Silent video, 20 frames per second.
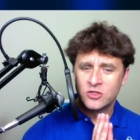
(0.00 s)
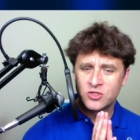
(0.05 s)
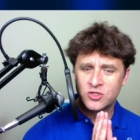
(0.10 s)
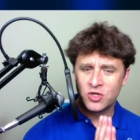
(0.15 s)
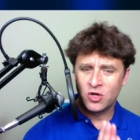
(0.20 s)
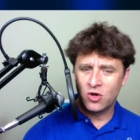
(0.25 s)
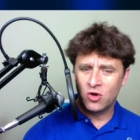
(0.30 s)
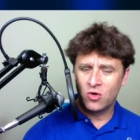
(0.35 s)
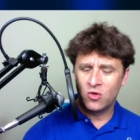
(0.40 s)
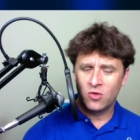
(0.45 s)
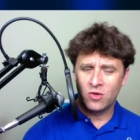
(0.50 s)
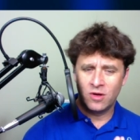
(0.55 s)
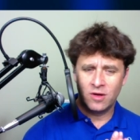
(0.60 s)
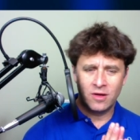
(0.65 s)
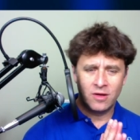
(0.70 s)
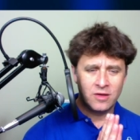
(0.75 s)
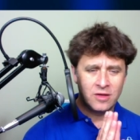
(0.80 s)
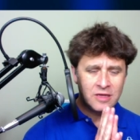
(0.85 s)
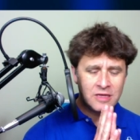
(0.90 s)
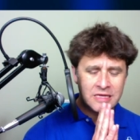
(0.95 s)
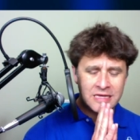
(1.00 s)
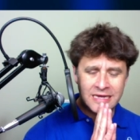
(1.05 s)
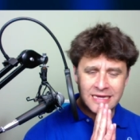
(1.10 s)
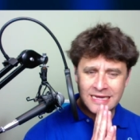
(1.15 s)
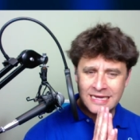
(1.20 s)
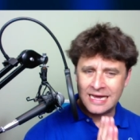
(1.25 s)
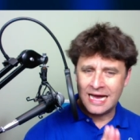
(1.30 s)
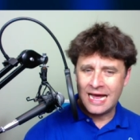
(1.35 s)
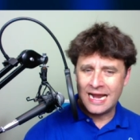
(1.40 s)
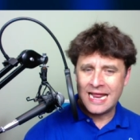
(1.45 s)
So,
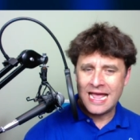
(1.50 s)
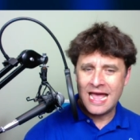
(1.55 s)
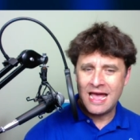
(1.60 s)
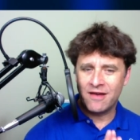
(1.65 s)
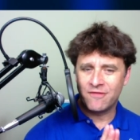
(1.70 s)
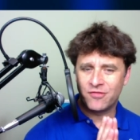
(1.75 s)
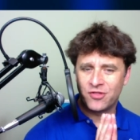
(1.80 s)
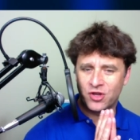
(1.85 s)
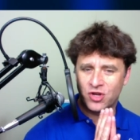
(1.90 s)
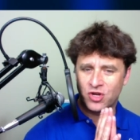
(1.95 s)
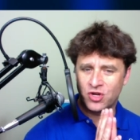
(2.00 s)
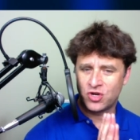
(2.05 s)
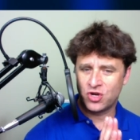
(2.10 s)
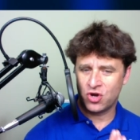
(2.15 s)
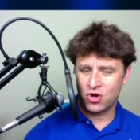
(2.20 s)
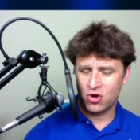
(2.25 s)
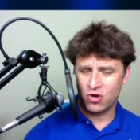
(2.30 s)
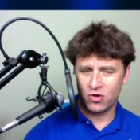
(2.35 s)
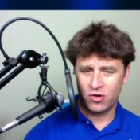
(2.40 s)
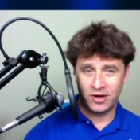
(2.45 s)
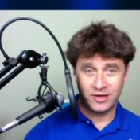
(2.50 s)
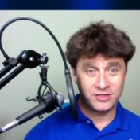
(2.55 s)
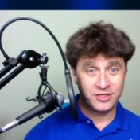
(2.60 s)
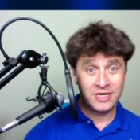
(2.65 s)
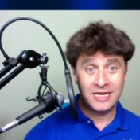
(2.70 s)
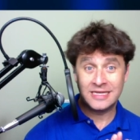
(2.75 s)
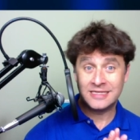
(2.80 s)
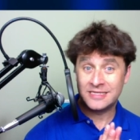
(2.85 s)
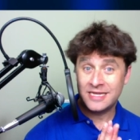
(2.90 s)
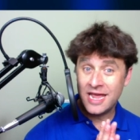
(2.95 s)
you got to have the
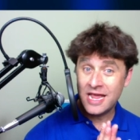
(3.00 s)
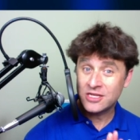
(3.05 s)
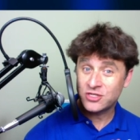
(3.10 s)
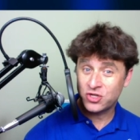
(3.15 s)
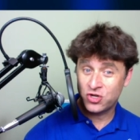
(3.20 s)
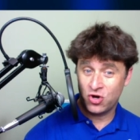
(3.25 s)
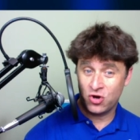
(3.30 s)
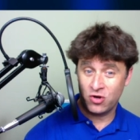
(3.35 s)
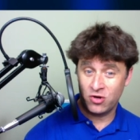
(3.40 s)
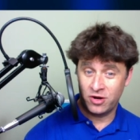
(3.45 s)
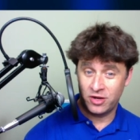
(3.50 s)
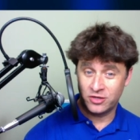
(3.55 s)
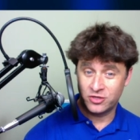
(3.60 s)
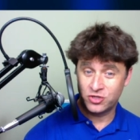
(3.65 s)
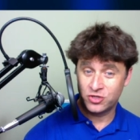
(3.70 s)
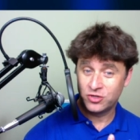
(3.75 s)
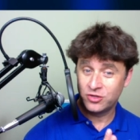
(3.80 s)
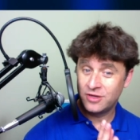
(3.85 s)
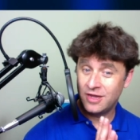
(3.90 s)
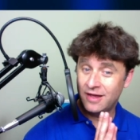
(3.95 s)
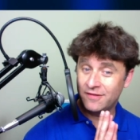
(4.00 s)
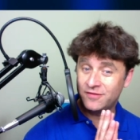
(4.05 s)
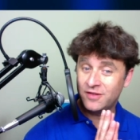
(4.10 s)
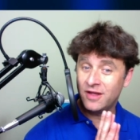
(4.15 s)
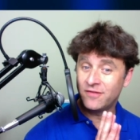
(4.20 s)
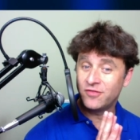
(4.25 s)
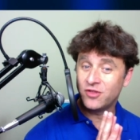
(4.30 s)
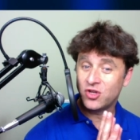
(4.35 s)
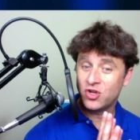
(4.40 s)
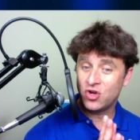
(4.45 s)
courage, and it takes courage. You have
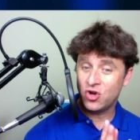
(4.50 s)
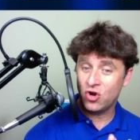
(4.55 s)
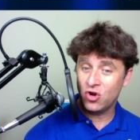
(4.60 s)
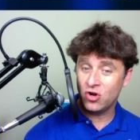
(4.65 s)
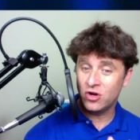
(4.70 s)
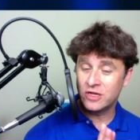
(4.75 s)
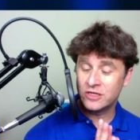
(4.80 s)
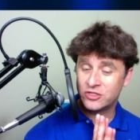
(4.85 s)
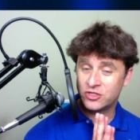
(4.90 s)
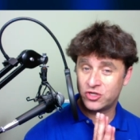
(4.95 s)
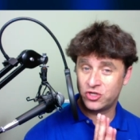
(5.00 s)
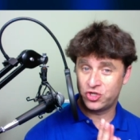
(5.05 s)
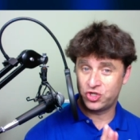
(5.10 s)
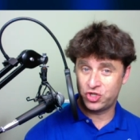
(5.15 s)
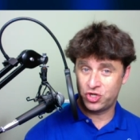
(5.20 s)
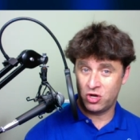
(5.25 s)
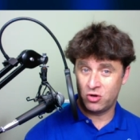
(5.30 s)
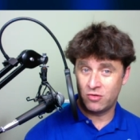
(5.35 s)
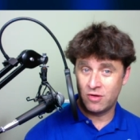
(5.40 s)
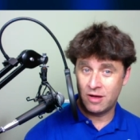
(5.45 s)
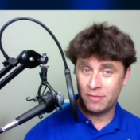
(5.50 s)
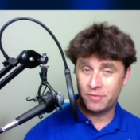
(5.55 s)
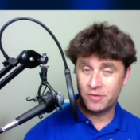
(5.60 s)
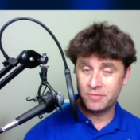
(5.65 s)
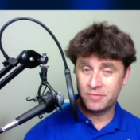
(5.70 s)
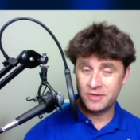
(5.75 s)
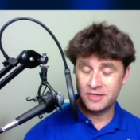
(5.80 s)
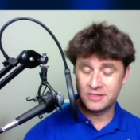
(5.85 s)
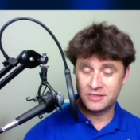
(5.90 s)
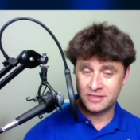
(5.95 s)
to have the courage to show up
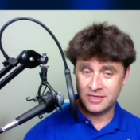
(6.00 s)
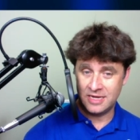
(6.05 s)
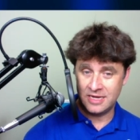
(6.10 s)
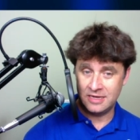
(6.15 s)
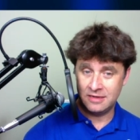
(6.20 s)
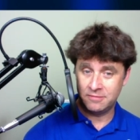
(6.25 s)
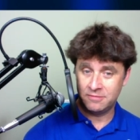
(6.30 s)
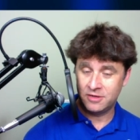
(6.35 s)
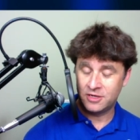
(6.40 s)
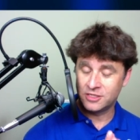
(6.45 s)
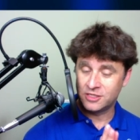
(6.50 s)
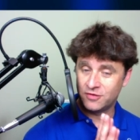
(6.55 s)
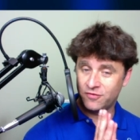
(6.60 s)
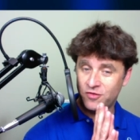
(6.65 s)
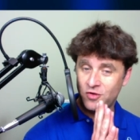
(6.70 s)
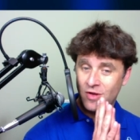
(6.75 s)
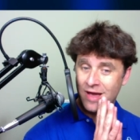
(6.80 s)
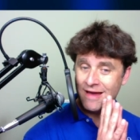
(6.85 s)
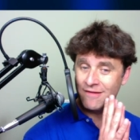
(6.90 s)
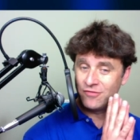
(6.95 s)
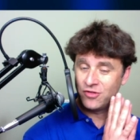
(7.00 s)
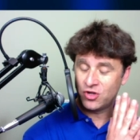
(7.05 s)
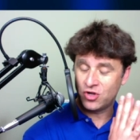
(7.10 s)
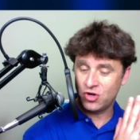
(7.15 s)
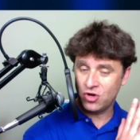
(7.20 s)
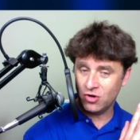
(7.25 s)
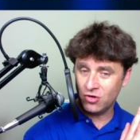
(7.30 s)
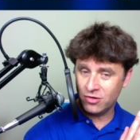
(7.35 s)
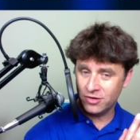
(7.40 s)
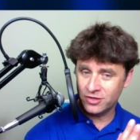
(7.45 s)
and be seen because if you have the
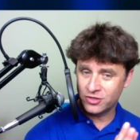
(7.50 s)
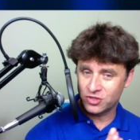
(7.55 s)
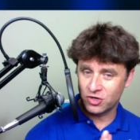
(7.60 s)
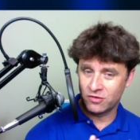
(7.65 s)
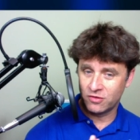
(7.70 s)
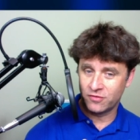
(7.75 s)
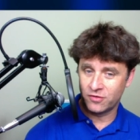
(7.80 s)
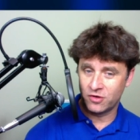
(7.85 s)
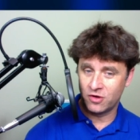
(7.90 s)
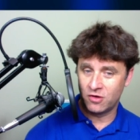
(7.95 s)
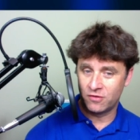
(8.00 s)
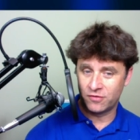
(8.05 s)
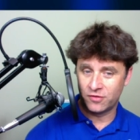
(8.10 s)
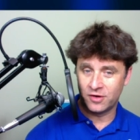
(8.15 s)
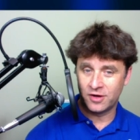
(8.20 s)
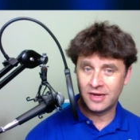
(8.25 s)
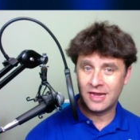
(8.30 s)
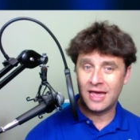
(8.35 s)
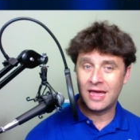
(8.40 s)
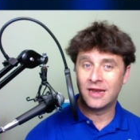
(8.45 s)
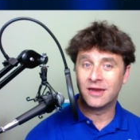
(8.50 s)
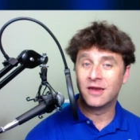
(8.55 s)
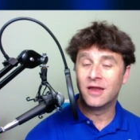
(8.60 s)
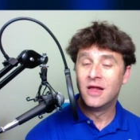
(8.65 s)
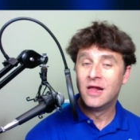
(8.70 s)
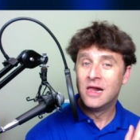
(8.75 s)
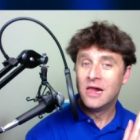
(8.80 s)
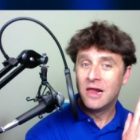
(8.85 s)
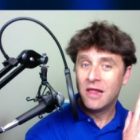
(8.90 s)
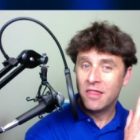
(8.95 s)
courage over and over again,
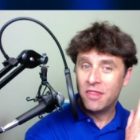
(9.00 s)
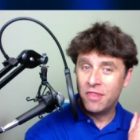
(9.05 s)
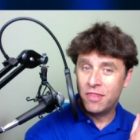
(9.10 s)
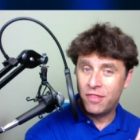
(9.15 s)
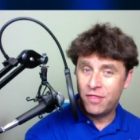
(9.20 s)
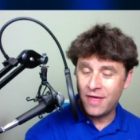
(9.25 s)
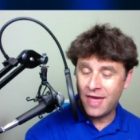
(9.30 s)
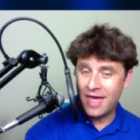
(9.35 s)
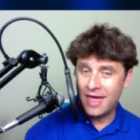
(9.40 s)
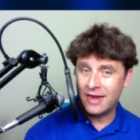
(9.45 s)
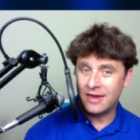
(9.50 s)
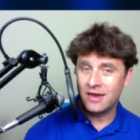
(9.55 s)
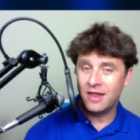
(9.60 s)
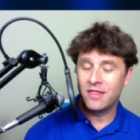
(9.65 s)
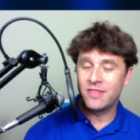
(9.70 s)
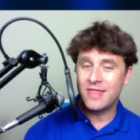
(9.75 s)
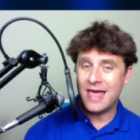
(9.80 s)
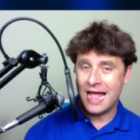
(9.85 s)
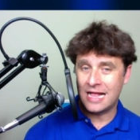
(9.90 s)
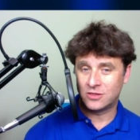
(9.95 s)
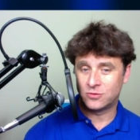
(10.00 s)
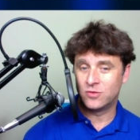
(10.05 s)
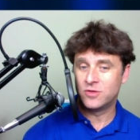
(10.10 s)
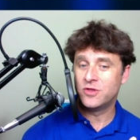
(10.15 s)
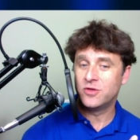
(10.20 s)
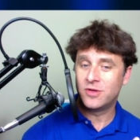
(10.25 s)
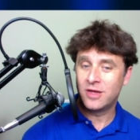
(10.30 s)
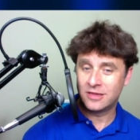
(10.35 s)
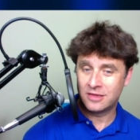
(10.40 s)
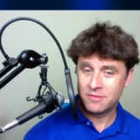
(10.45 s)
then that's
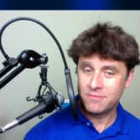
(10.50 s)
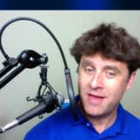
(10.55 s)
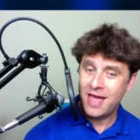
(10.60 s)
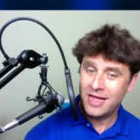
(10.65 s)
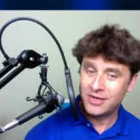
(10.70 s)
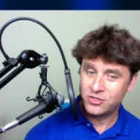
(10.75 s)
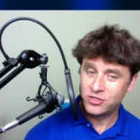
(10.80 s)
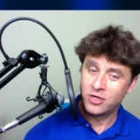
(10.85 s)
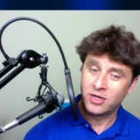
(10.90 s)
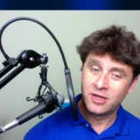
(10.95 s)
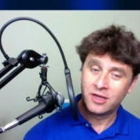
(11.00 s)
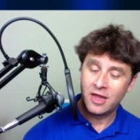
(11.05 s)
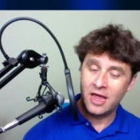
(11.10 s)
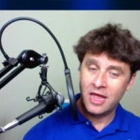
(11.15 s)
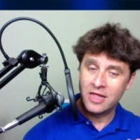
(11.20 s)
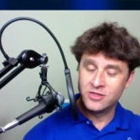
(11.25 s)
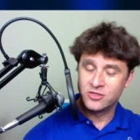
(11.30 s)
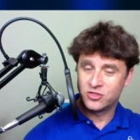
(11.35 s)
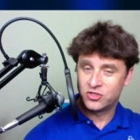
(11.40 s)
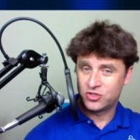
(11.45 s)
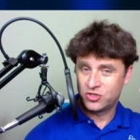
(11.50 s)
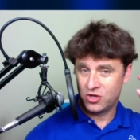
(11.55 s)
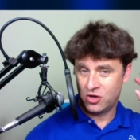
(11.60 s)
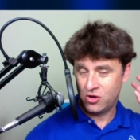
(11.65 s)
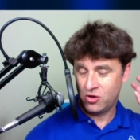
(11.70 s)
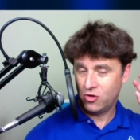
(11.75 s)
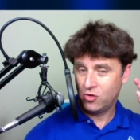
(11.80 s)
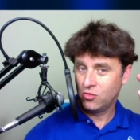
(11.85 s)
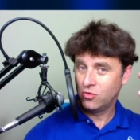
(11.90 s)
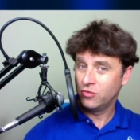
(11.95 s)
when you get the magic. And
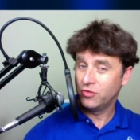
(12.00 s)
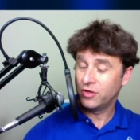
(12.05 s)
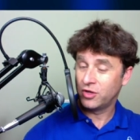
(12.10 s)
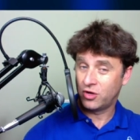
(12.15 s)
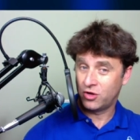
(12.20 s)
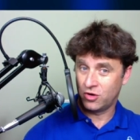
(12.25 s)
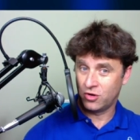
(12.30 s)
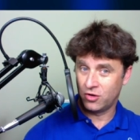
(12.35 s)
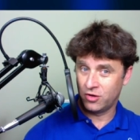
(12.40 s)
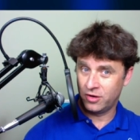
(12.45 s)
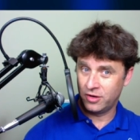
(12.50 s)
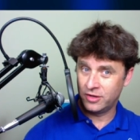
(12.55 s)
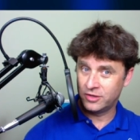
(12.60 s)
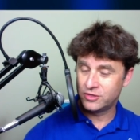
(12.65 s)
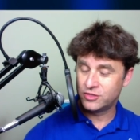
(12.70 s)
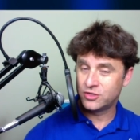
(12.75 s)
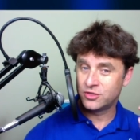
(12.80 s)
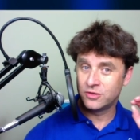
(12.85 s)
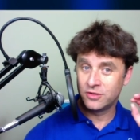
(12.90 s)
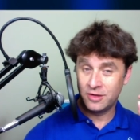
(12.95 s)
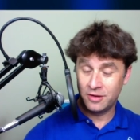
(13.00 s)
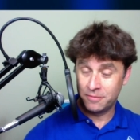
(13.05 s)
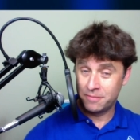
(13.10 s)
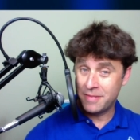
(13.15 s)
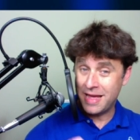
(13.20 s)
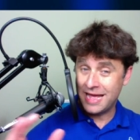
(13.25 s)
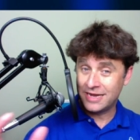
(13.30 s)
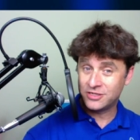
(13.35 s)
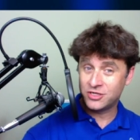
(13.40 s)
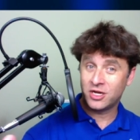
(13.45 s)
so the courage, you know,
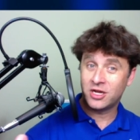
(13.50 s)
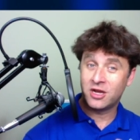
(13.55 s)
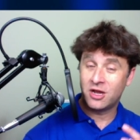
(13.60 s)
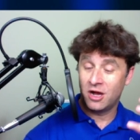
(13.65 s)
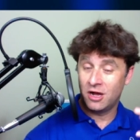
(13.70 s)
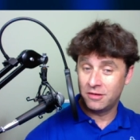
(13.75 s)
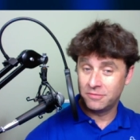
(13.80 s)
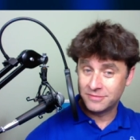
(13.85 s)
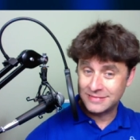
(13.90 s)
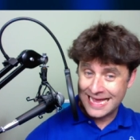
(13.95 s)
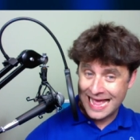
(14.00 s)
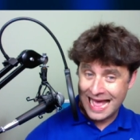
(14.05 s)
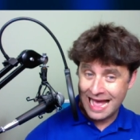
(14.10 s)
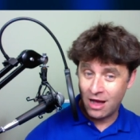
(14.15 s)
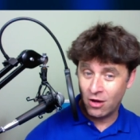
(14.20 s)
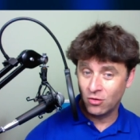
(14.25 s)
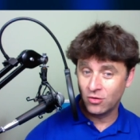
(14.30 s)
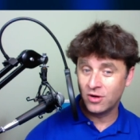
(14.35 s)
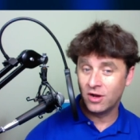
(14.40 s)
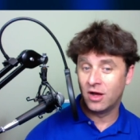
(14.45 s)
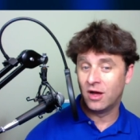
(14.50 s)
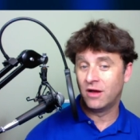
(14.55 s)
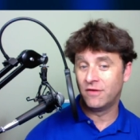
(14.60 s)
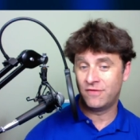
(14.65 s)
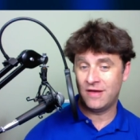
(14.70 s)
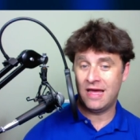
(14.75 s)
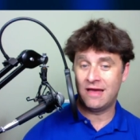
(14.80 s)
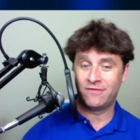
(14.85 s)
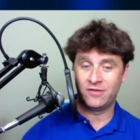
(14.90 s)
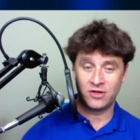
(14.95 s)
magic comes out
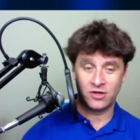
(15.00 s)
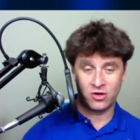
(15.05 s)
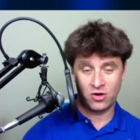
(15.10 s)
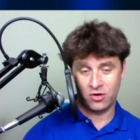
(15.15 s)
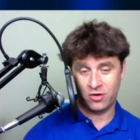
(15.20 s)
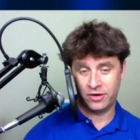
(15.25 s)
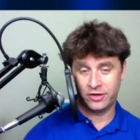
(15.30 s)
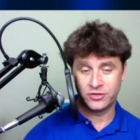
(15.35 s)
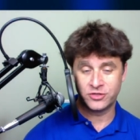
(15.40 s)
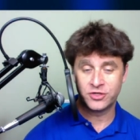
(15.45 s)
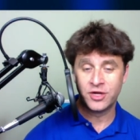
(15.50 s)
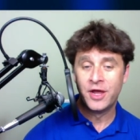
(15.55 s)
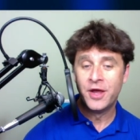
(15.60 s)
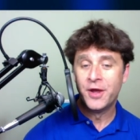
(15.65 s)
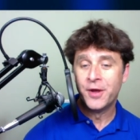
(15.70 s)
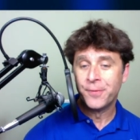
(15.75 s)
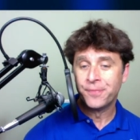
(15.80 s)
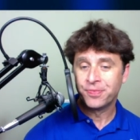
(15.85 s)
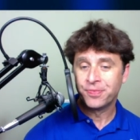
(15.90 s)
of having courage.